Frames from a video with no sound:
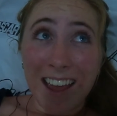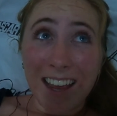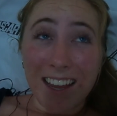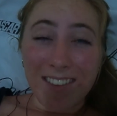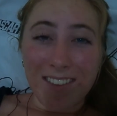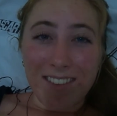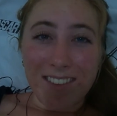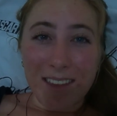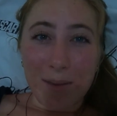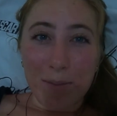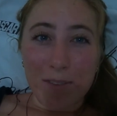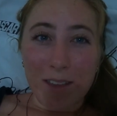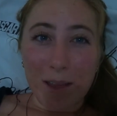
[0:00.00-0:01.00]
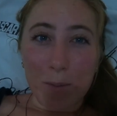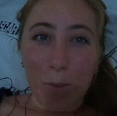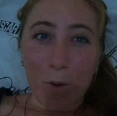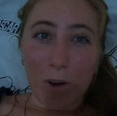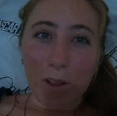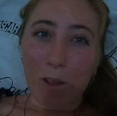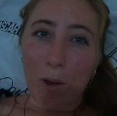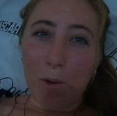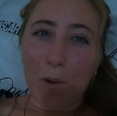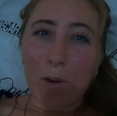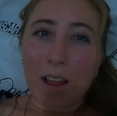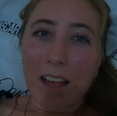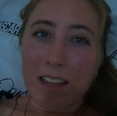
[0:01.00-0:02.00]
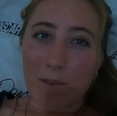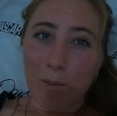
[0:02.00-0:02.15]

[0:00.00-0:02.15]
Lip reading: It seems like more local as